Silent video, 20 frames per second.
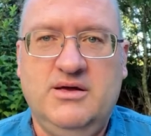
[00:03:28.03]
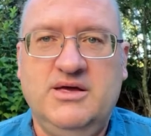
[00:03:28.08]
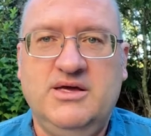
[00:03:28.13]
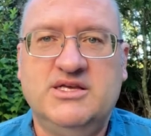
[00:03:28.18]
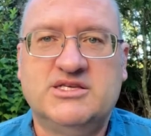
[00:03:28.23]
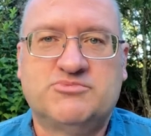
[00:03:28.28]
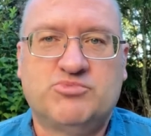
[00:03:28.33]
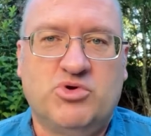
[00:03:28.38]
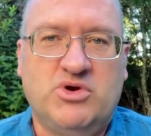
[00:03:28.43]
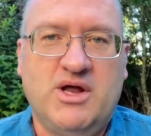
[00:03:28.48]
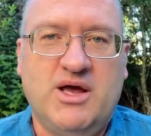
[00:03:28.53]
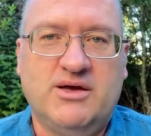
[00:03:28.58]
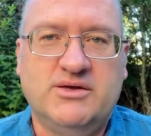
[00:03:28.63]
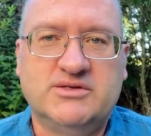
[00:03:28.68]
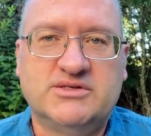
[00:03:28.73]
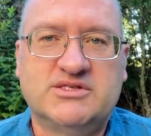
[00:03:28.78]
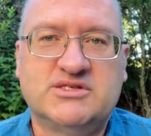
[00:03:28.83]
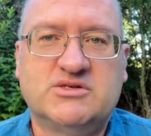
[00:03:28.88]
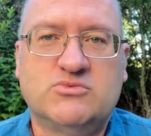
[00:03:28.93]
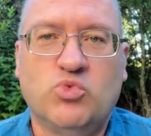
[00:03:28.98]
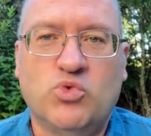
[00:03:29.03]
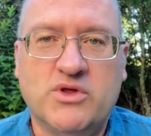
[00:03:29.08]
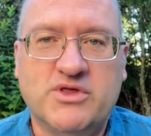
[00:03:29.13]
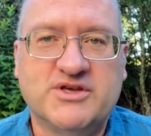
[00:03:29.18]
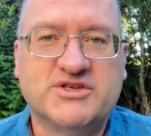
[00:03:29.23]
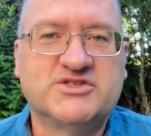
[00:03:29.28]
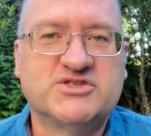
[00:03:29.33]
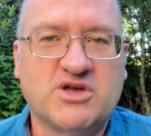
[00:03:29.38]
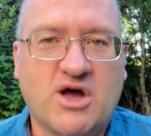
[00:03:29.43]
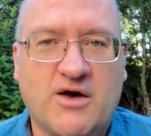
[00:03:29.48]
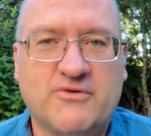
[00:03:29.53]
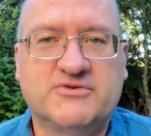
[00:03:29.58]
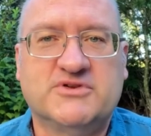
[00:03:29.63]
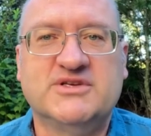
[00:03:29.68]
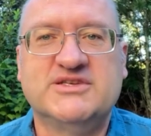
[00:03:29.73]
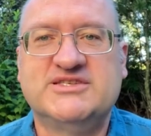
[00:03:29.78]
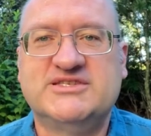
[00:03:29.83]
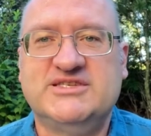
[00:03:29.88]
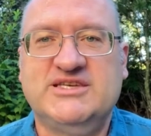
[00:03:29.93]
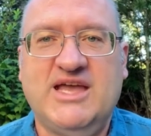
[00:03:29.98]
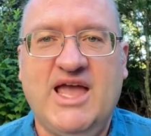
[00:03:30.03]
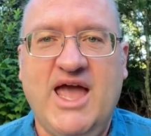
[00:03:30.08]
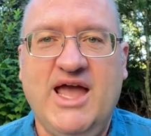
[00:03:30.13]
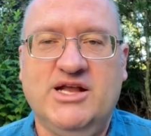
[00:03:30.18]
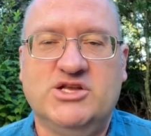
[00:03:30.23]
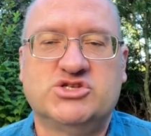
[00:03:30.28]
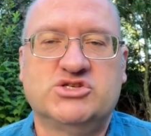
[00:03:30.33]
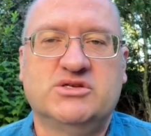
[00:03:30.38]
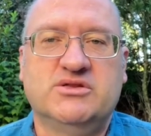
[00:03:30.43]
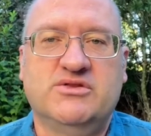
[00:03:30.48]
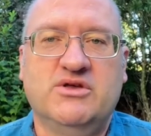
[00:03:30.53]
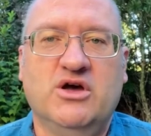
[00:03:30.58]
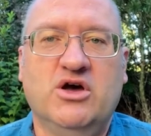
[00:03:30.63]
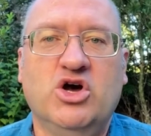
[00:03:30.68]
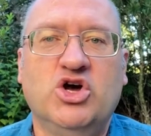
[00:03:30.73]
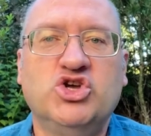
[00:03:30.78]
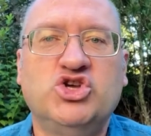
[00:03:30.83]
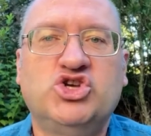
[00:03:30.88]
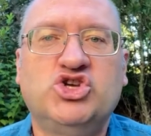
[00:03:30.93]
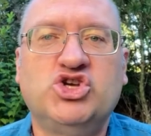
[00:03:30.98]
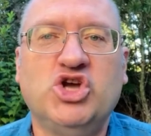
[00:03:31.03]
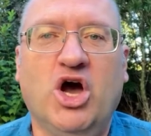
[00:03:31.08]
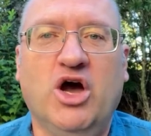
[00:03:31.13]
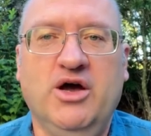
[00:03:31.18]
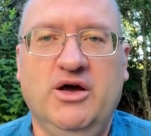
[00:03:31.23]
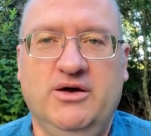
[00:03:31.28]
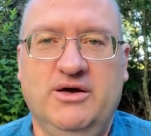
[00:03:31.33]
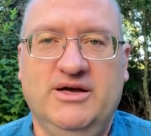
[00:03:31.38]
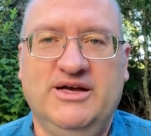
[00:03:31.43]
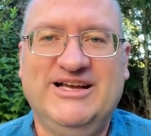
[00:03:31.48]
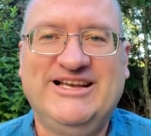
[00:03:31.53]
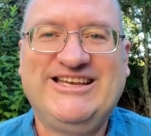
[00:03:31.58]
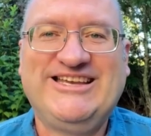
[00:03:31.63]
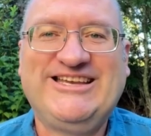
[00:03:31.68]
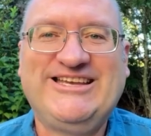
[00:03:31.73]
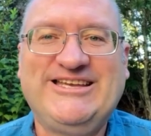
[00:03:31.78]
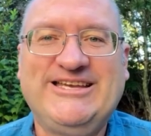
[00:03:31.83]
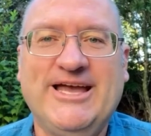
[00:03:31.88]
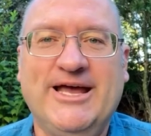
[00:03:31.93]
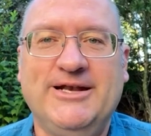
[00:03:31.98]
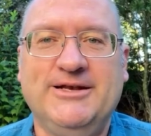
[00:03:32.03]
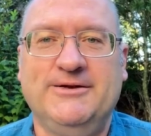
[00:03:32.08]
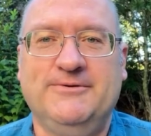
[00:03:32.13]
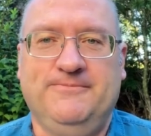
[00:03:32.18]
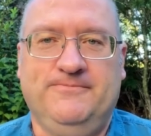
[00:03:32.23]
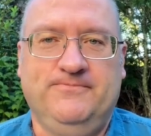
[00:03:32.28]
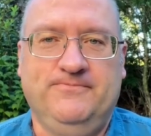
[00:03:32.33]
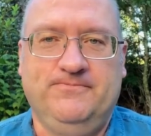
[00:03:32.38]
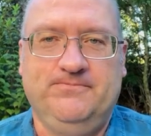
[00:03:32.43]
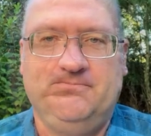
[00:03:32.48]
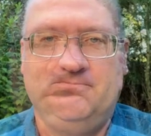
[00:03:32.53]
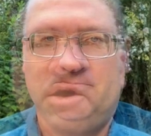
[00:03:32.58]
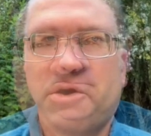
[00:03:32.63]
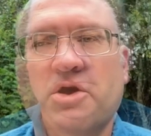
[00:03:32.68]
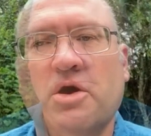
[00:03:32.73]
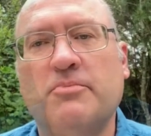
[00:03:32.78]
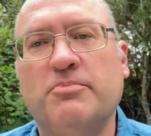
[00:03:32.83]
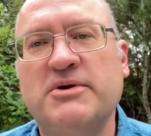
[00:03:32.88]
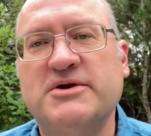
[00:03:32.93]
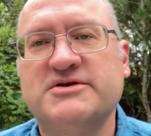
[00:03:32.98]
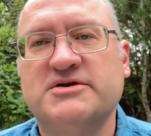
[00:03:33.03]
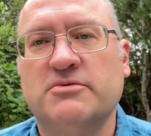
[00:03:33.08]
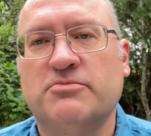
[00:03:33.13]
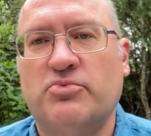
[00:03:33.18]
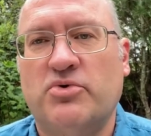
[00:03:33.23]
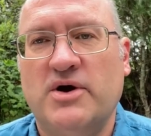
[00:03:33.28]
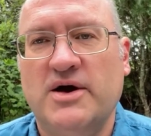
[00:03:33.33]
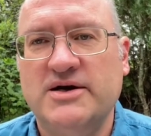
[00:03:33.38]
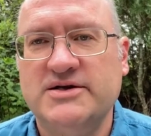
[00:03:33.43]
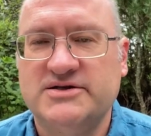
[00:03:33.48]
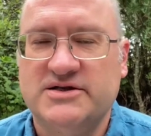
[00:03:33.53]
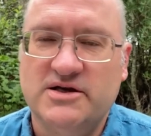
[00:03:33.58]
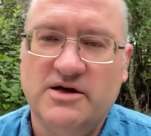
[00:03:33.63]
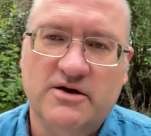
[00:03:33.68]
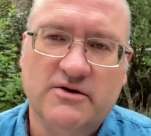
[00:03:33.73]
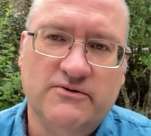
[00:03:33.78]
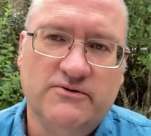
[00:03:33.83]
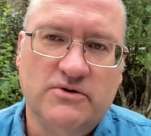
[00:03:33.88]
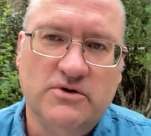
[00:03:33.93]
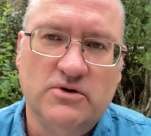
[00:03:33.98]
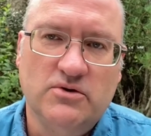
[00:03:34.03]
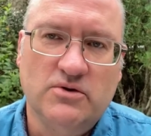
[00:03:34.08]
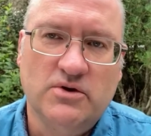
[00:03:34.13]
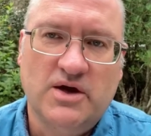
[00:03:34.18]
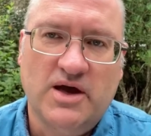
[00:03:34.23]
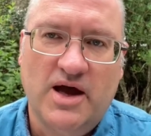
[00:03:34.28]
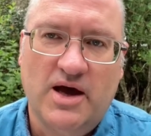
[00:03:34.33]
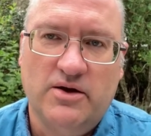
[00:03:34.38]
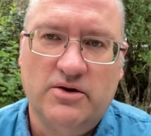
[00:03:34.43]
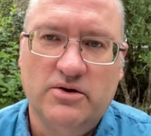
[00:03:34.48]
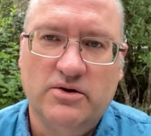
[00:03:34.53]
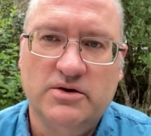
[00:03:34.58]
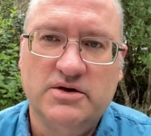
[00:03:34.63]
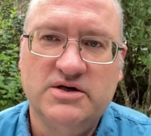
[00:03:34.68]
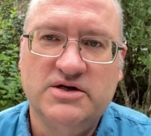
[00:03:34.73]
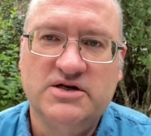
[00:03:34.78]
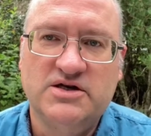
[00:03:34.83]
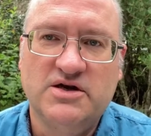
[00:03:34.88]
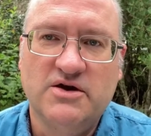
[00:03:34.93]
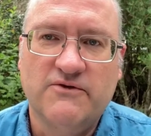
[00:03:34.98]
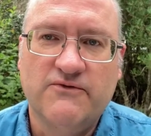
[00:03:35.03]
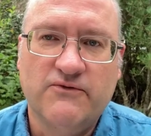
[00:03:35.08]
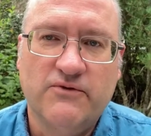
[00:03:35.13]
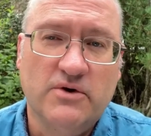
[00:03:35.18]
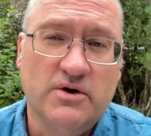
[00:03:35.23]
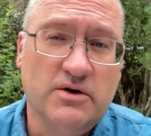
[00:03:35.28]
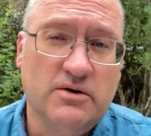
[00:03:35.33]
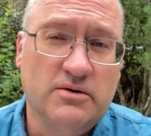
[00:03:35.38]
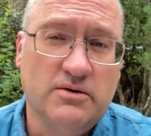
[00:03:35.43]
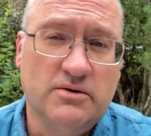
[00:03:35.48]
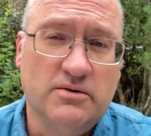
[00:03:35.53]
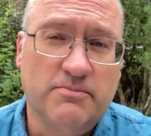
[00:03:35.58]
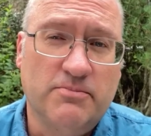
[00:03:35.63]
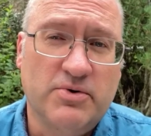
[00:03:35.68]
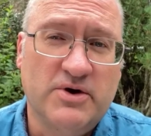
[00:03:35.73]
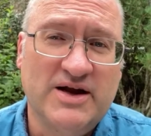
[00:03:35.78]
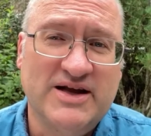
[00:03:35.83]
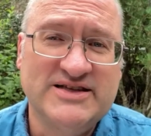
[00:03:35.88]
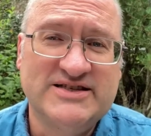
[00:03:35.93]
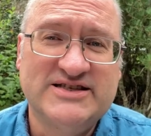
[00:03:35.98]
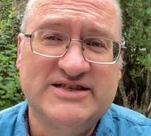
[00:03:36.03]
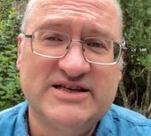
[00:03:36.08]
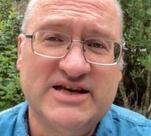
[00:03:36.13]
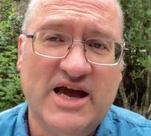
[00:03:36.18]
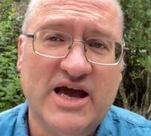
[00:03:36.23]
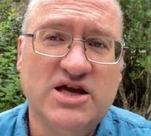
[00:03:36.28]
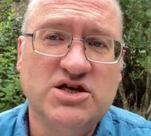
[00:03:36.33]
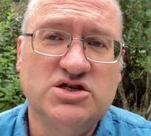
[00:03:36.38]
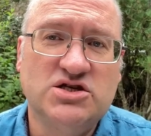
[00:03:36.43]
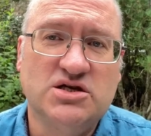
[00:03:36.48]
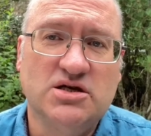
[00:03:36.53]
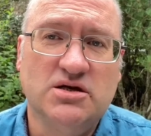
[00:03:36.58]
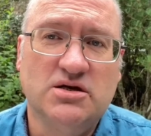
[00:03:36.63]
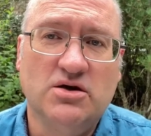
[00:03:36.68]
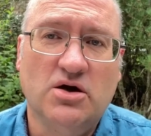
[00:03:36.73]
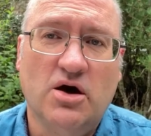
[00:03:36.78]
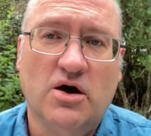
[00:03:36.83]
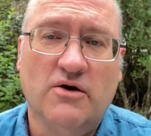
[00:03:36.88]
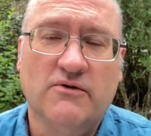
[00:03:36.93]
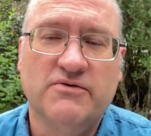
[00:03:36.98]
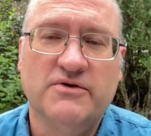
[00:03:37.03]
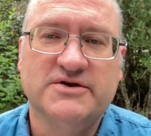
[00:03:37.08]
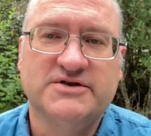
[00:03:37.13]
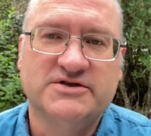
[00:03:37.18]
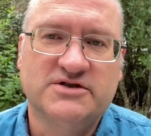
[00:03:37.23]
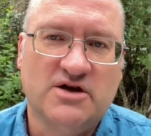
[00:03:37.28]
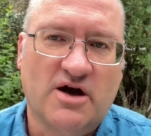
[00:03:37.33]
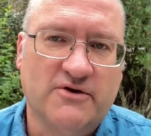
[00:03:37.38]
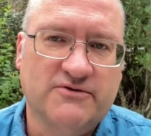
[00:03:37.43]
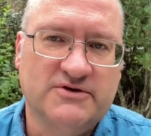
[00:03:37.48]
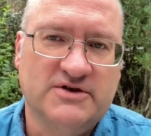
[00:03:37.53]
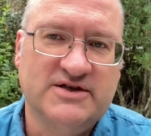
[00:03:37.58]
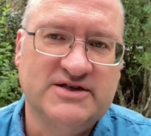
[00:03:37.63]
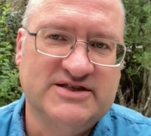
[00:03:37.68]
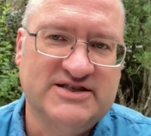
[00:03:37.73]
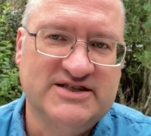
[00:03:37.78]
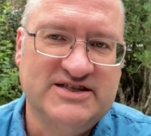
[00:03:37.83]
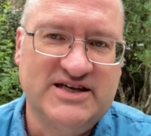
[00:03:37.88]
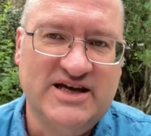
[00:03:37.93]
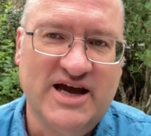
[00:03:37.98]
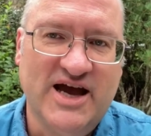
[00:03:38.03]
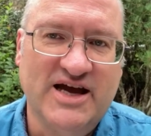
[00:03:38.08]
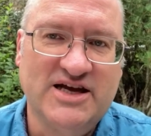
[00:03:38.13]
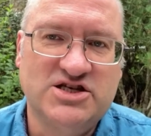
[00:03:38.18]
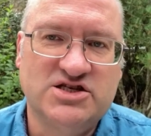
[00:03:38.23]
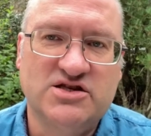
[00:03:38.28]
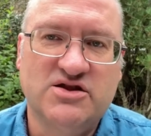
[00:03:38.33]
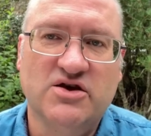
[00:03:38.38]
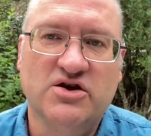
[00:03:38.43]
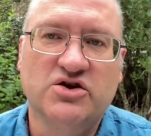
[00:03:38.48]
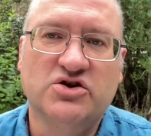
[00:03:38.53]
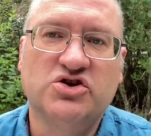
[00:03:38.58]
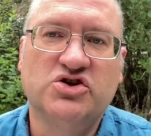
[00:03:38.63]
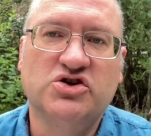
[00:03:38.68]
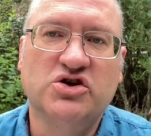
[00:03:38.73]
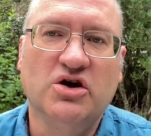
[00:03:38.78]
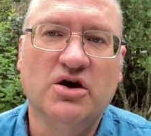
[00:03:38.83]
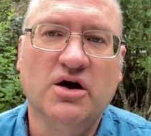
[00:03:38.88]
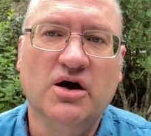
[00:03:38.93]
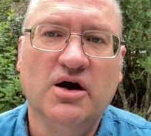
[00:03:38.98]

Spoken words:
is pronounced with a soft CH, the sh, chen. Now don't be surprised if you encounter a different pronunciation of the soft CH, the sh,